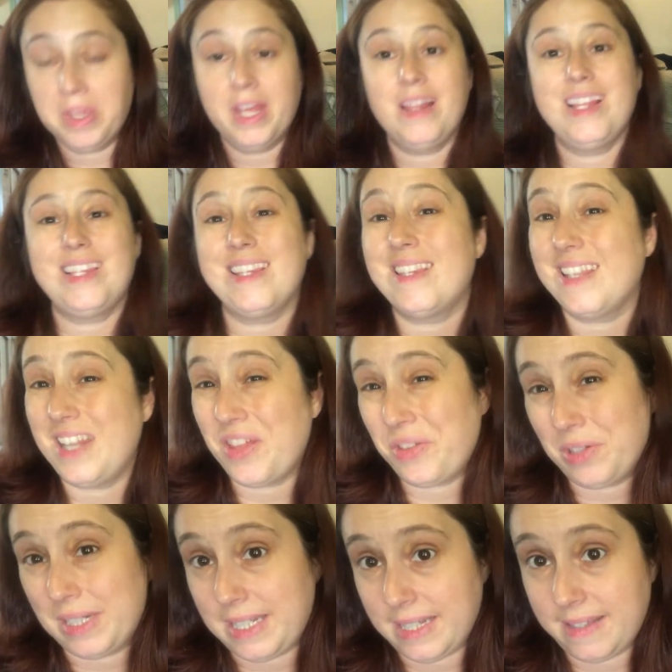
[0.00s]
This is
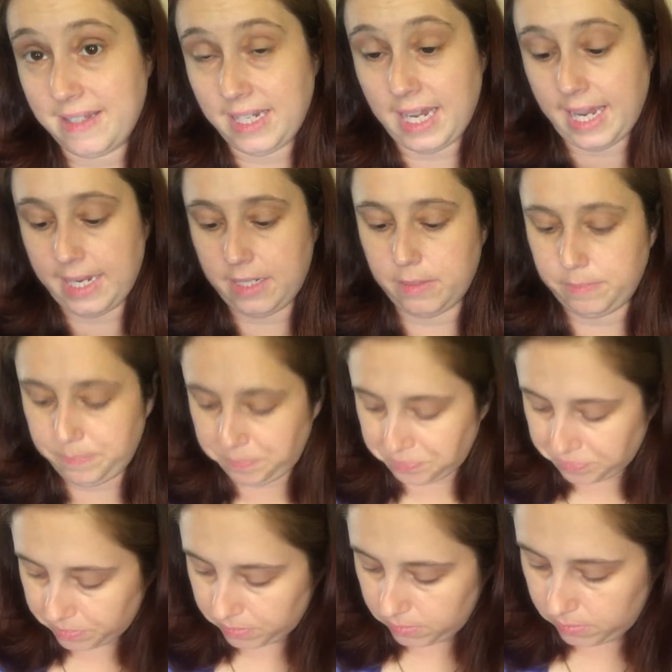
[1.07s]
another Disney item.
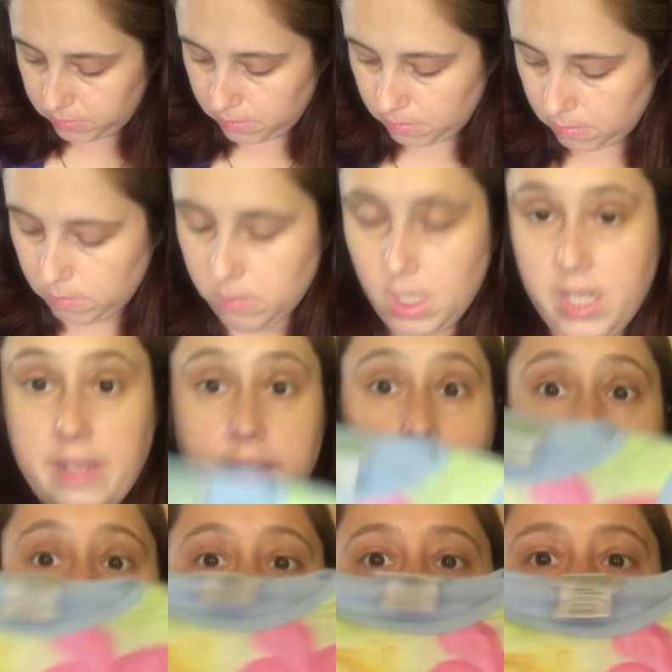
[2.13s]

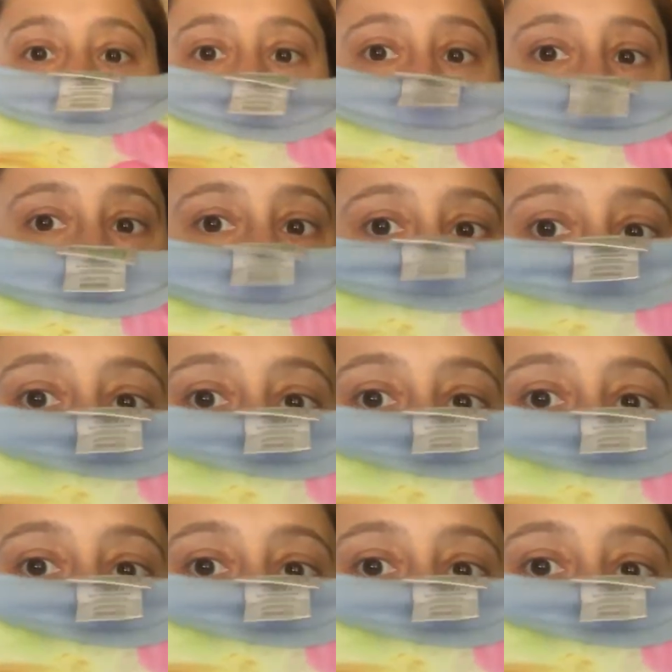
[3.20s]
This is the Disney